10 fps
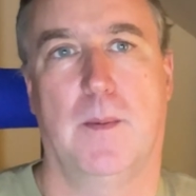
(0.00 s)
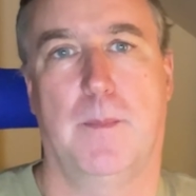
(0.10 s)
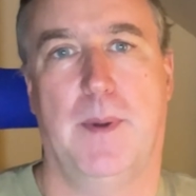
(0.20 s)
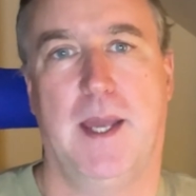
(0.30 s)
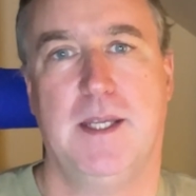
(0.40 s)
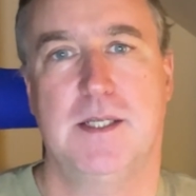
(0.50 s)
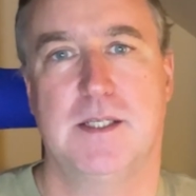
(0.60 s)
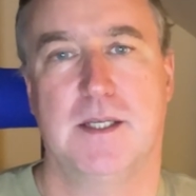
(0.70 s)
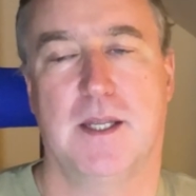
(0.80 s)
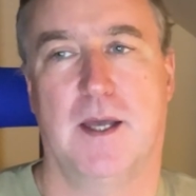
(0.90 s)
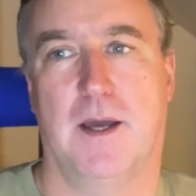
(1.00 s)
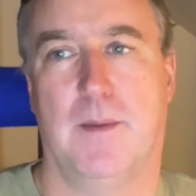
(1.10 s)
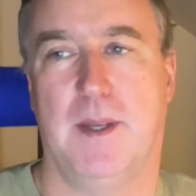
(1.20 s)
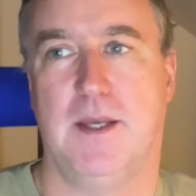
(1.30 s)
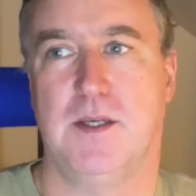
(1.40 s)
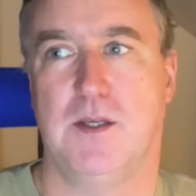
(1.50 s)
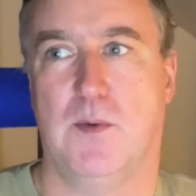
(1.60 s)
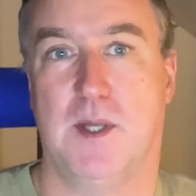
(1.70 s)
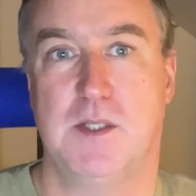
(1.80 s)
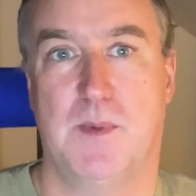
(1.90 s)
based um, in
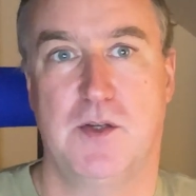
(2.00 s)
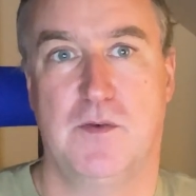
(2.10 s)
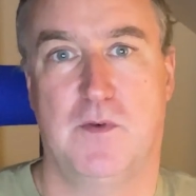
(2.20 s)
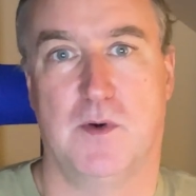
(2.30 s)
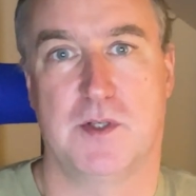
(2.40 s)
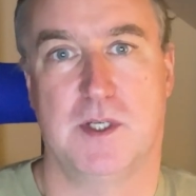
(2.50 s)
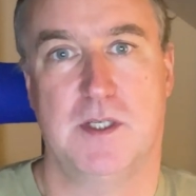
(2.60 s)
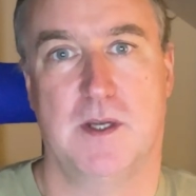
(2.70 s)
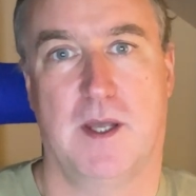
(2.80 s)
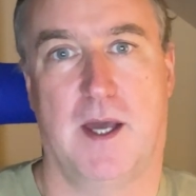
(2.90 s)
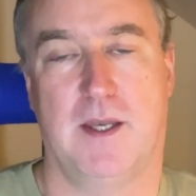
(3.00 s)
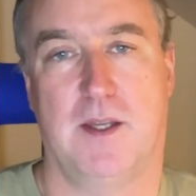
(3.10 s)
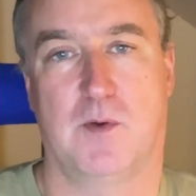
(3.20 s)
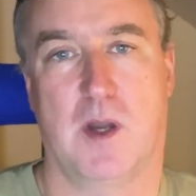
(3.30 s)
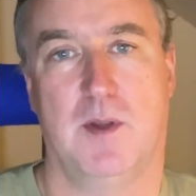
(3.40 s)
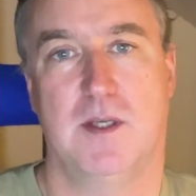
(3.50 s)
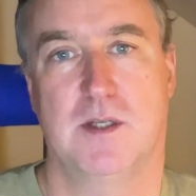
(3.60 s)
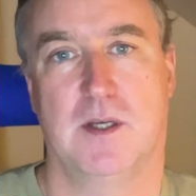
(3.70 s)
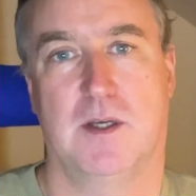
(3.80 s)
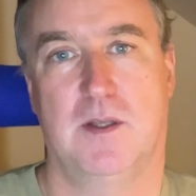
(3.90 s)
U.S. Special Forces, and he'll go
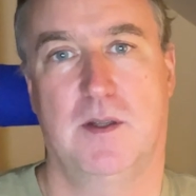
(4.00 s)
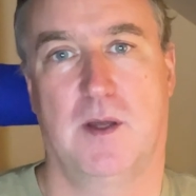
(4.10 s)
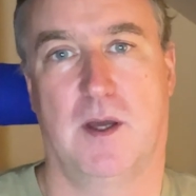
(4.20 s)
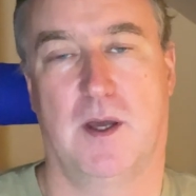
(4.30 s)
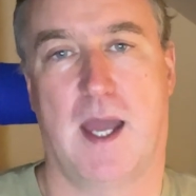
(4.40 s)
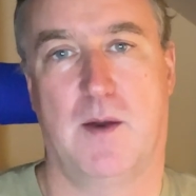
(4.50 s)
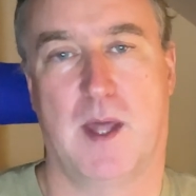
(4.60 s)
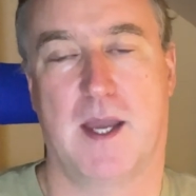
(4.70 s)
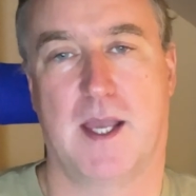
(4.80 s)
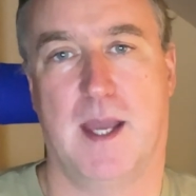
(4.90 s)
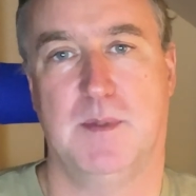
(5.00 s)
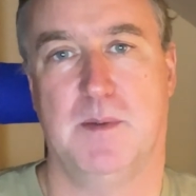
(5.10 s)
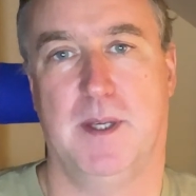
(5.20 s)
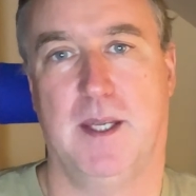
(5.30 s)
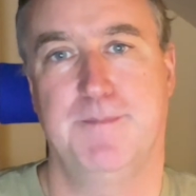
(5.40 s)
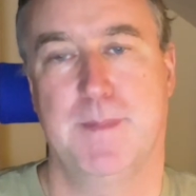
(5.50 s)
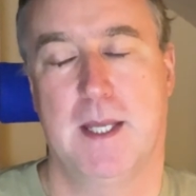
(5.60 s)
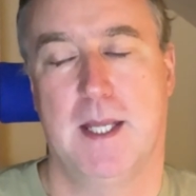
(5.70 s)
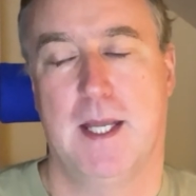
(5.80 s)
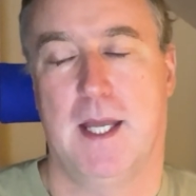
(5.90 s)
into uh, how that came to be.
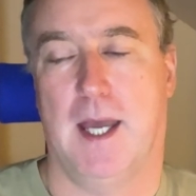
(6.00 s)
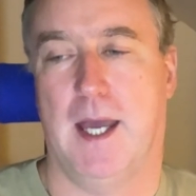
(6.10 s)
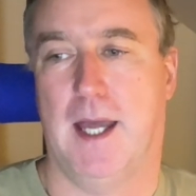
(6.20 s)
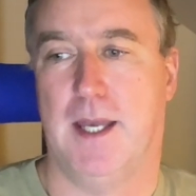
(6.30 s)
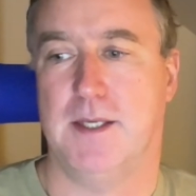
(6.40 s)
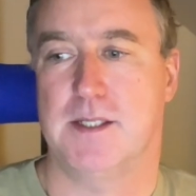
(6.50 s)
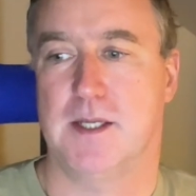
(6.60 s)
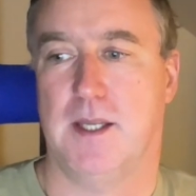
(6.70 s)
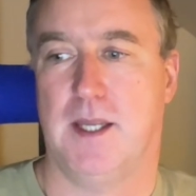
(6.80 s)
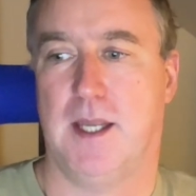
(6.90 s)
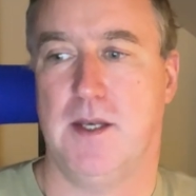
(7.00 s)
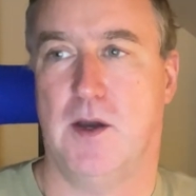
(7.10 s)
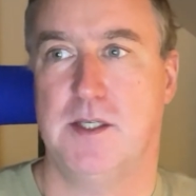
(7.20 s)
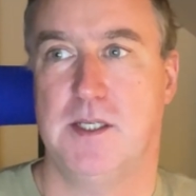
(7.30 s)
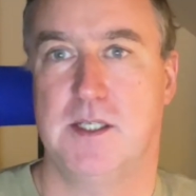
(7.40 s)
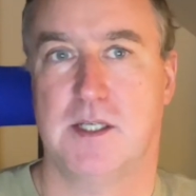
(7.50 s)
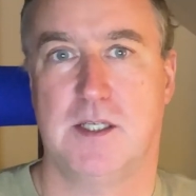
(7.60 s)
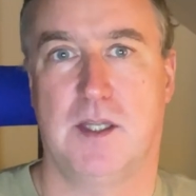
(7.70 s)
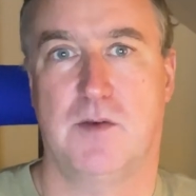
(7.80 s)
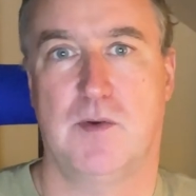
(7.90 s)
And in
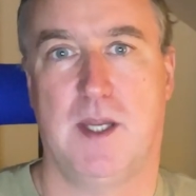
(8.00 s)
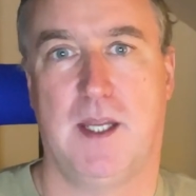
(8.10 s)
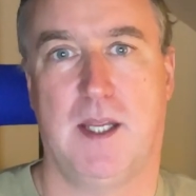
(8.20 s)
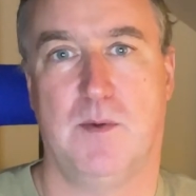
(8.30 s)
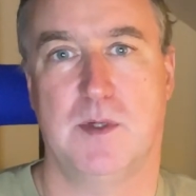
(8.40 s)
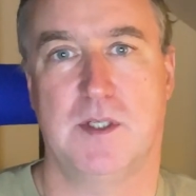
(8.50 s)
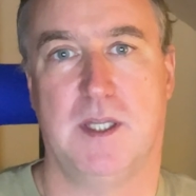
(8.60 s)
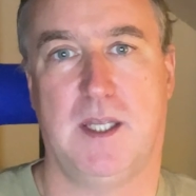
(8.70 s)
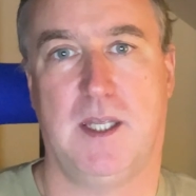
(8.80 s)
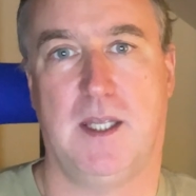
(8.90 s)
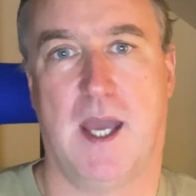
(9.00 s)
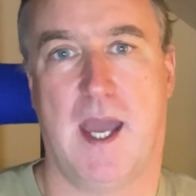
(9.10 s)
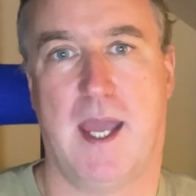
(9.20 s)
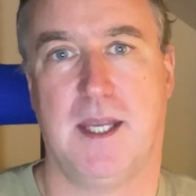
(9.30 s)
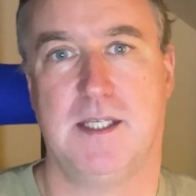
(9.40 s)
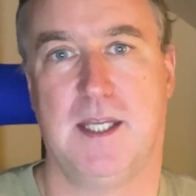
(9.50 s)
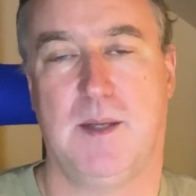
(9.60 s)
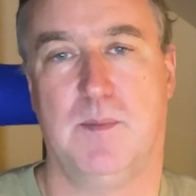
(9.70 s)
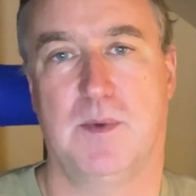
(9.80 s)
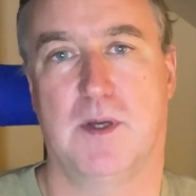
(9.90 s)
1963, he was the
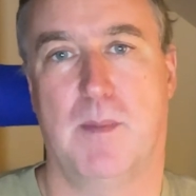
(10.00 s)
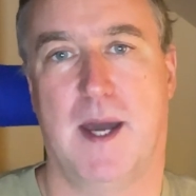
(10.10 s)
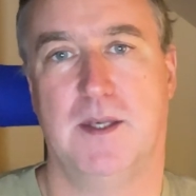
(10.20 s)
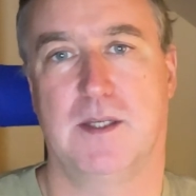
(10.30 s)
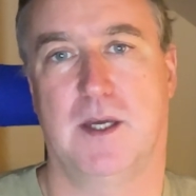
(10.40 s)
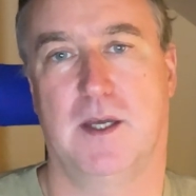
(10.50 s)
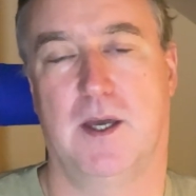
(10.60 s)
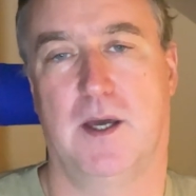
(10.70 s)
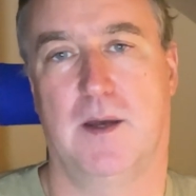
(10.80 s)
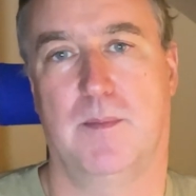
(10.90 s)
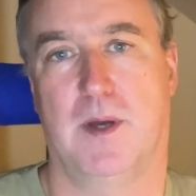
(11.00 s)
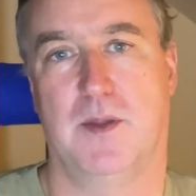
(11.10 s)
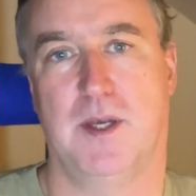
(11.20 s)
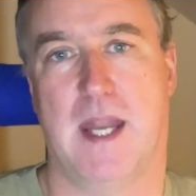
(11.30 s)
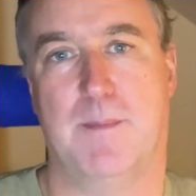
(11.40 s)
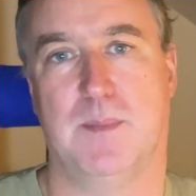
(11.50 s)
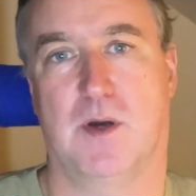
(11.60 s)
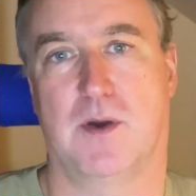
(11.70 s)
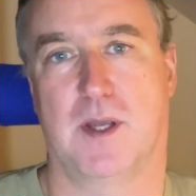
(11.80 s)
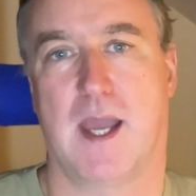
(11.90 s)
A-team commander um, at the Nam
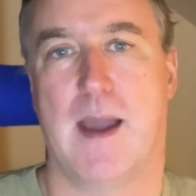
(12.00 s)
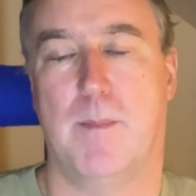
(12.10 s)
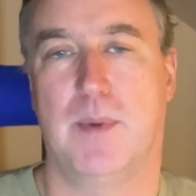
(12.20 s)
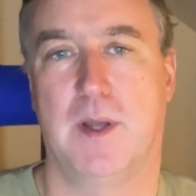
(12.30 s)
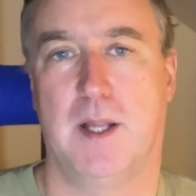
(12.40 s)
Dong camp.